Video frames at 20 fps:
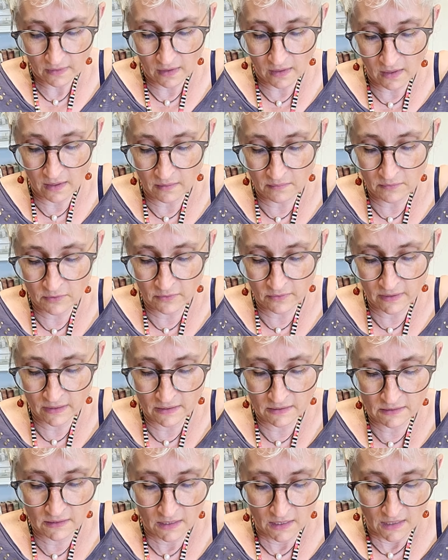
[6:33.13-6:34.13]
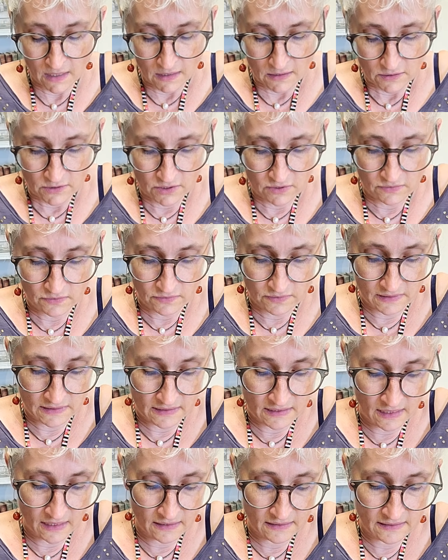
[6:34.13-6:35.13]
I'm going to
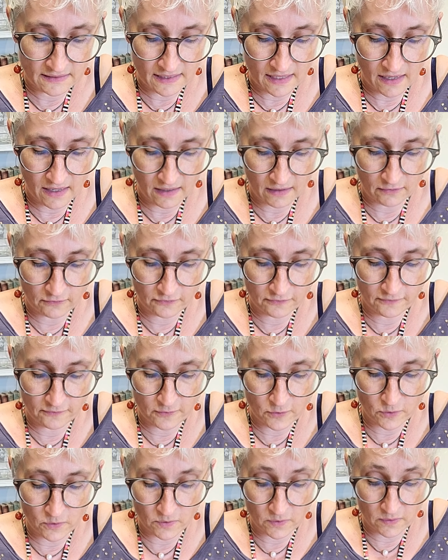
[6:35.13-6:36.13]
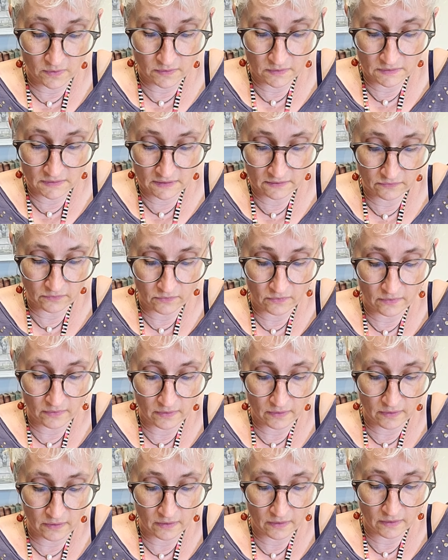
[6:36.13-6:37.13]
zigzag fold
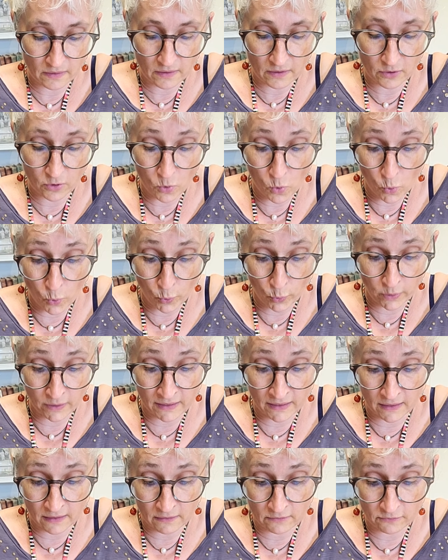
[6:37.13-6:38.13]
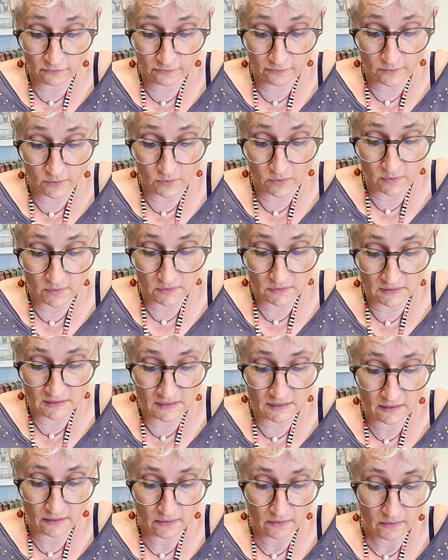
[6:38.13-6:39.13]
or accordion fold
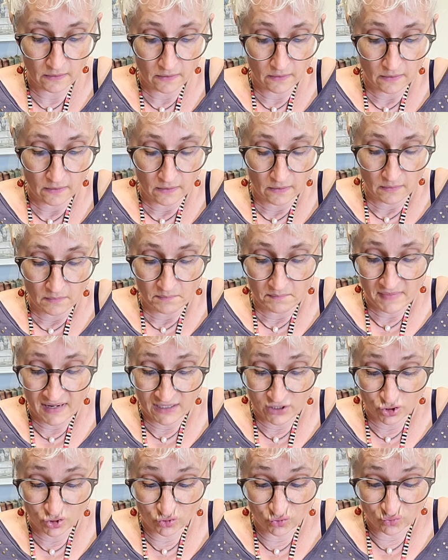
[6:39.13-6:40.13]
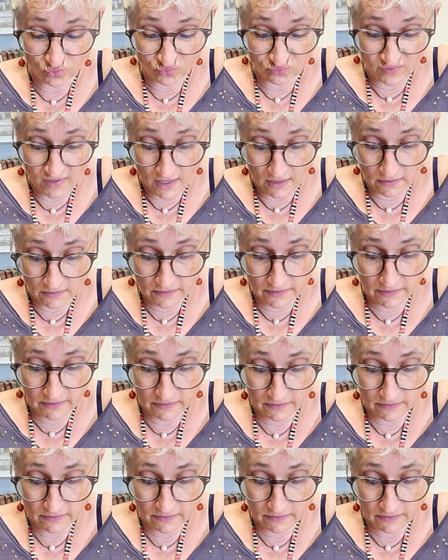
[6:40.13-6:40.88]
my trunk